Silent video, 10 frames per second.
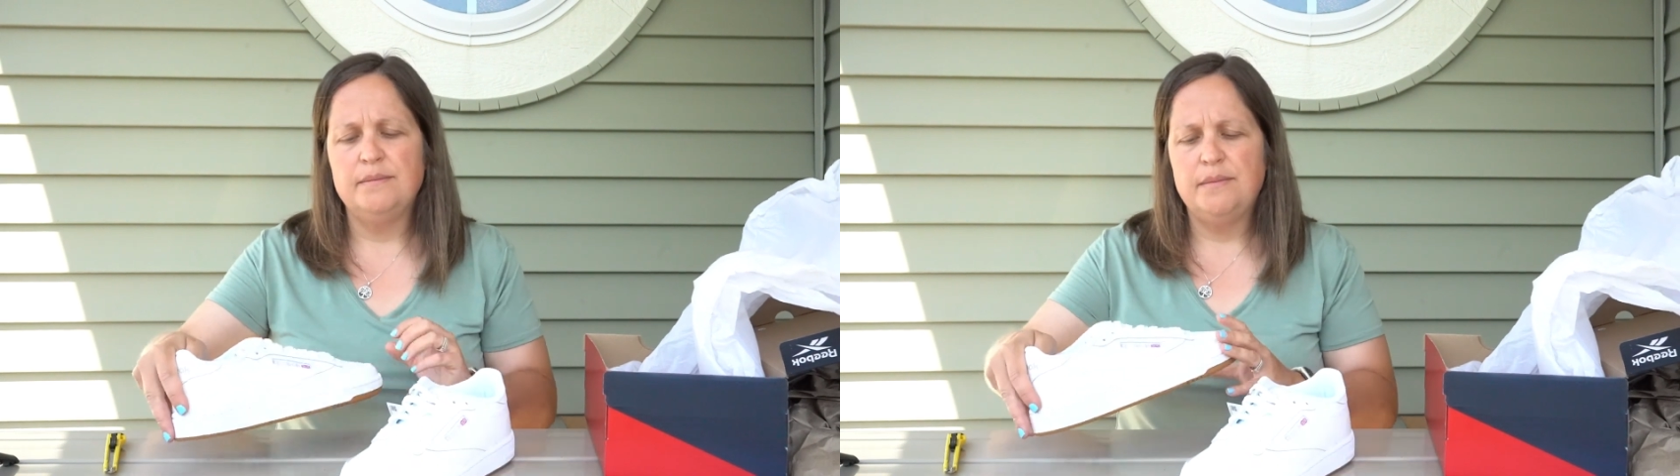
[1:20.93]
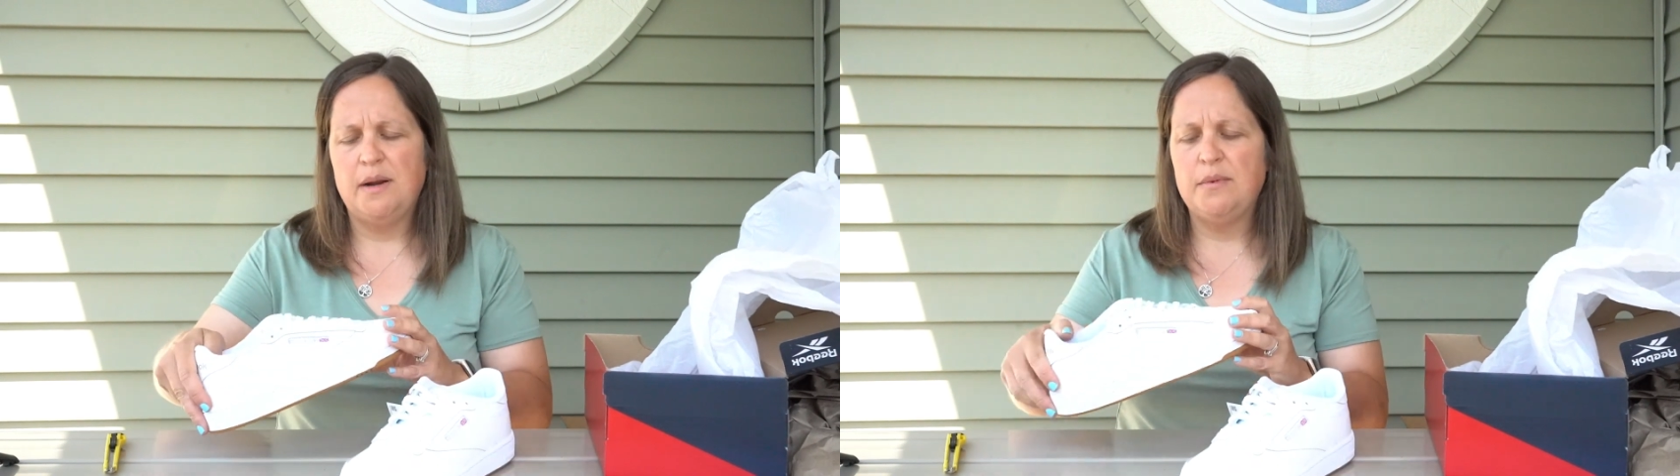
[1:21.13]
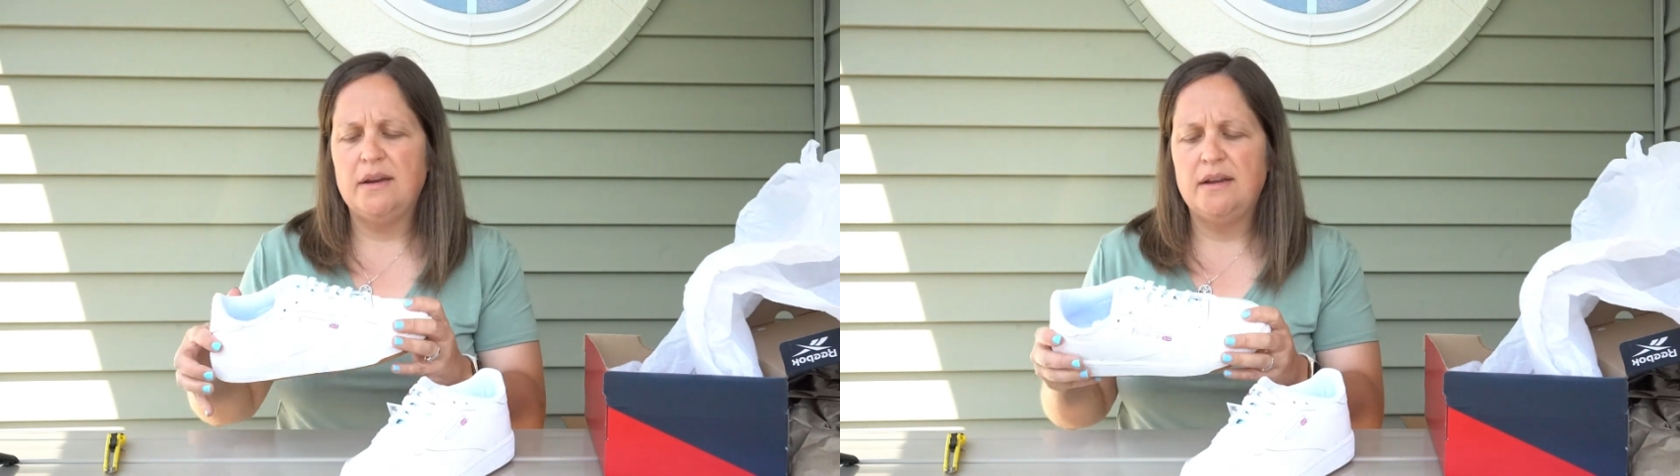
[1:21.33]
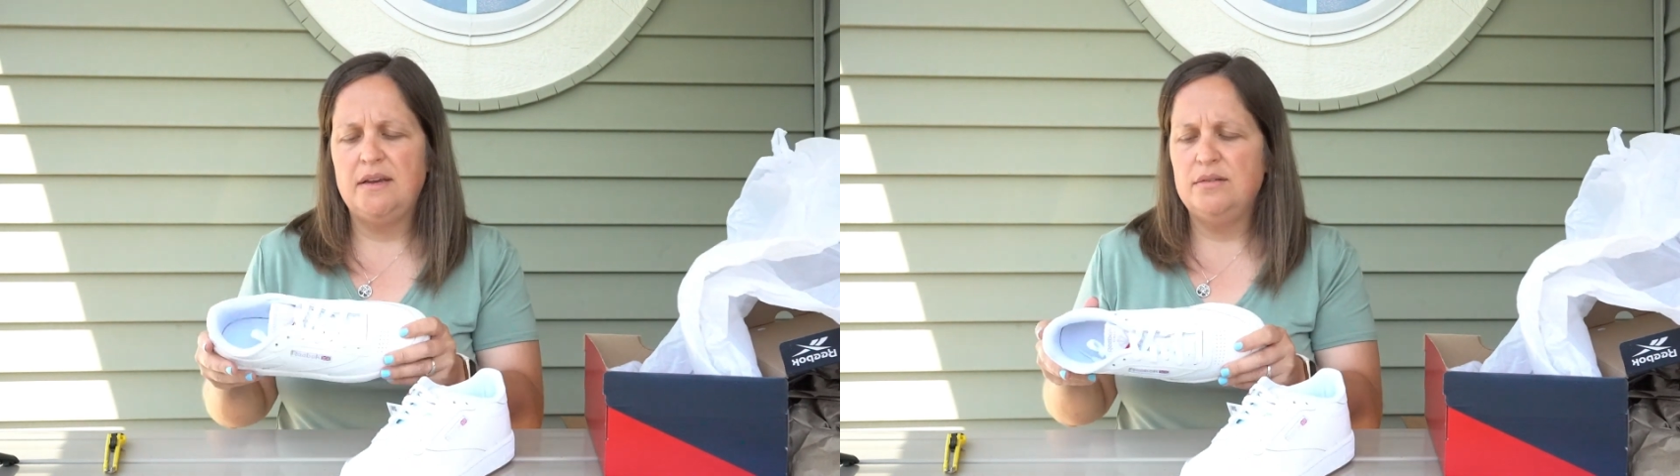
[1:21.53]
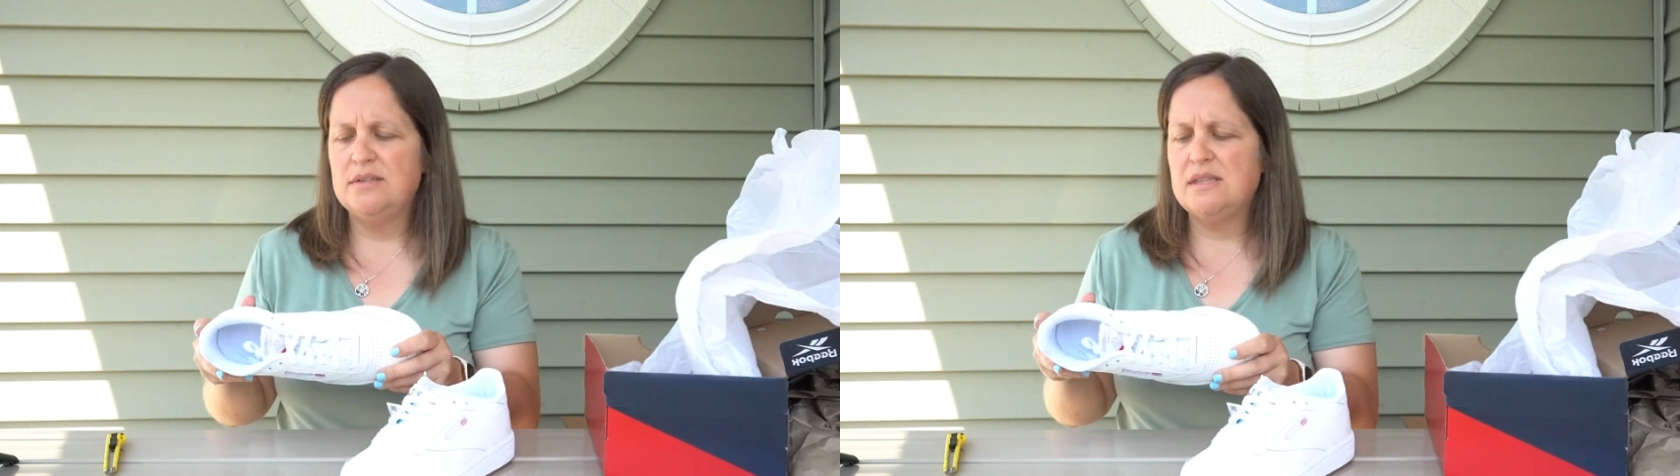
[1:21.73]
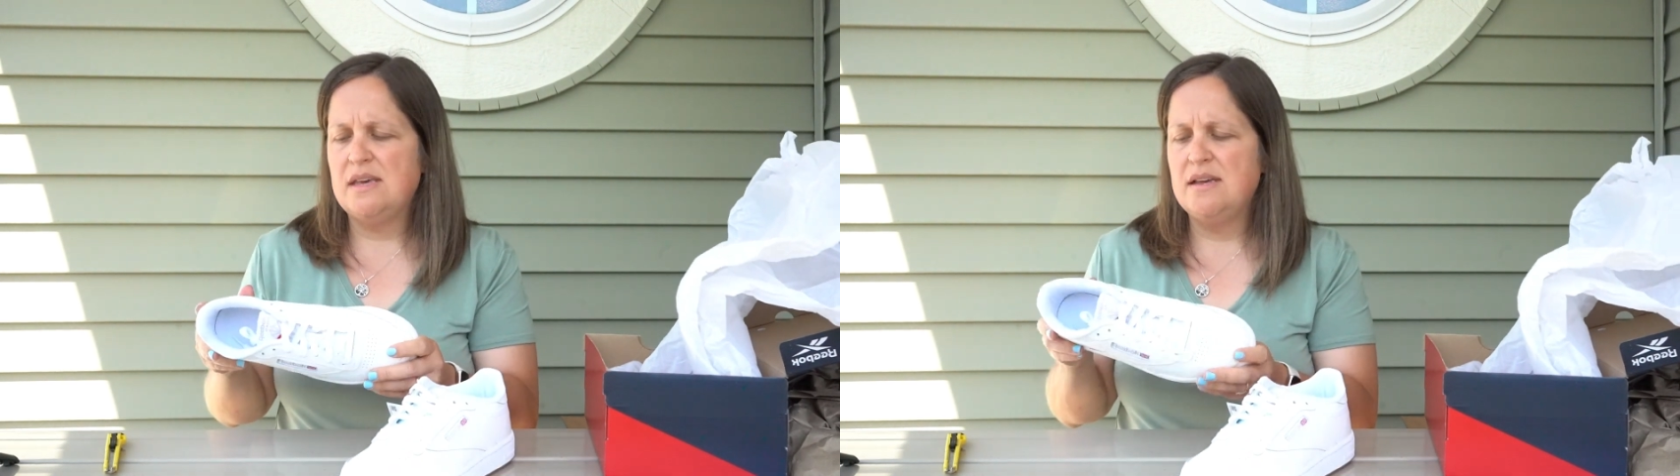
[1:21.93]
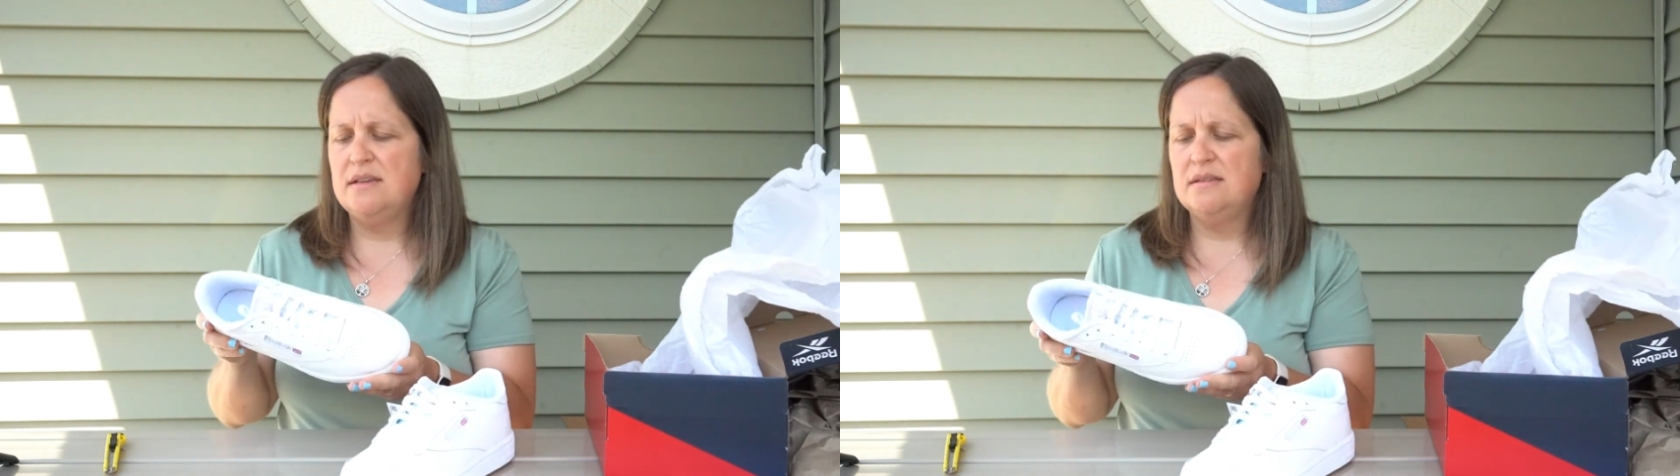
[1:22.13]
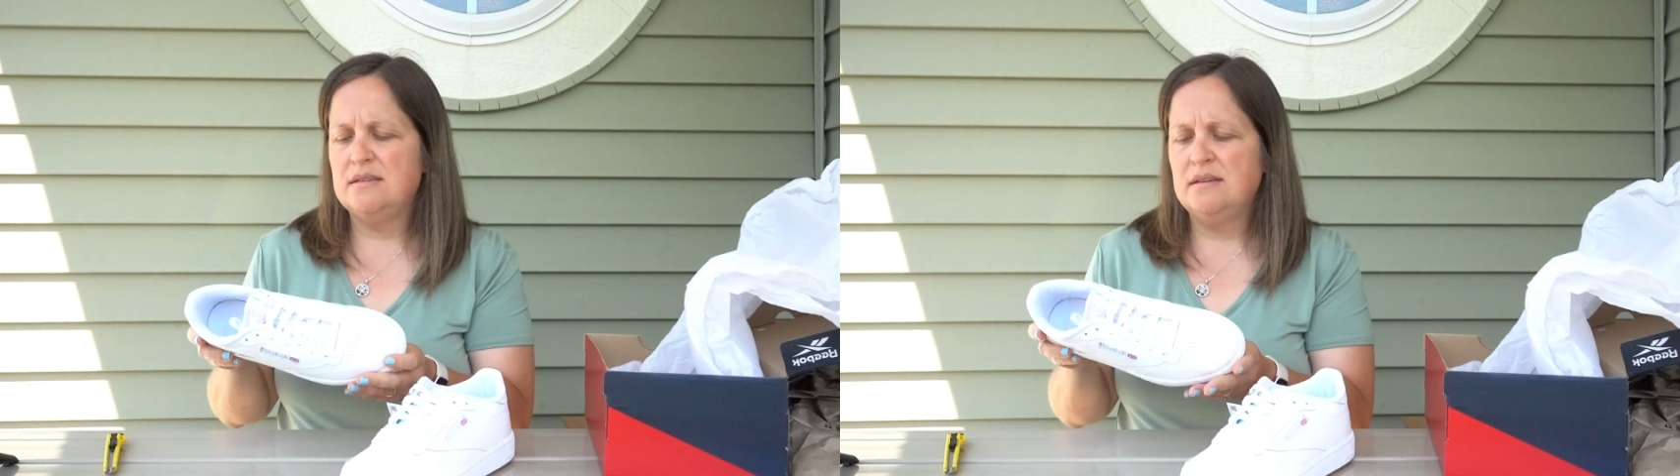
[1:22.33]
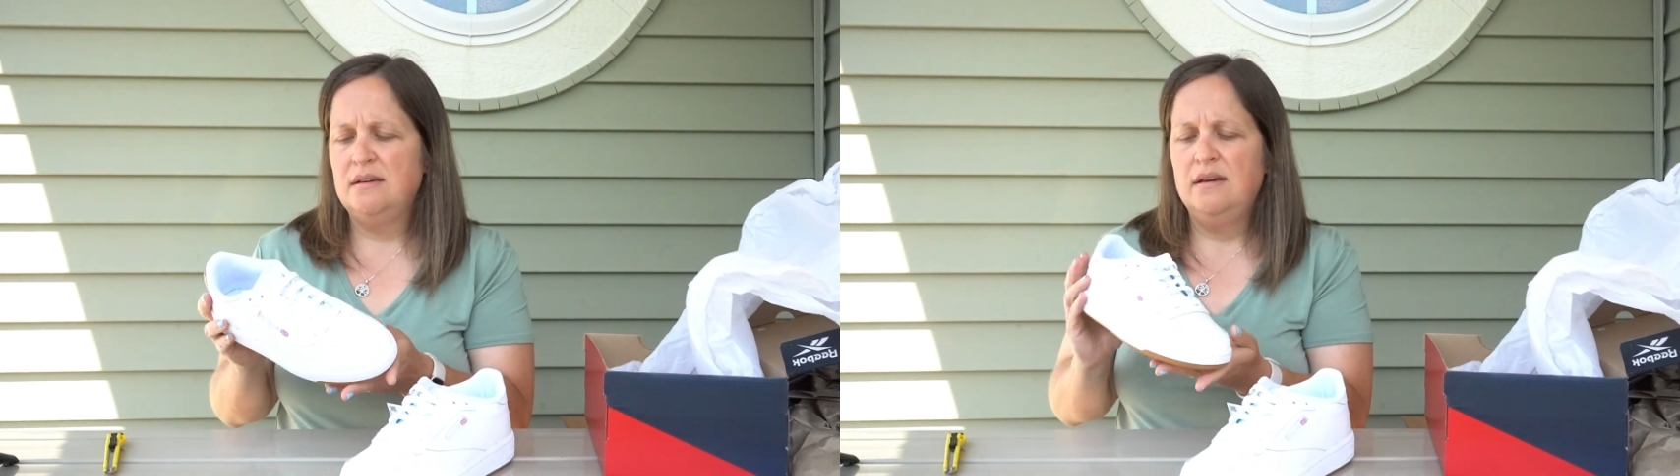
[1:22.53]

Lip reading: But I'm going to use these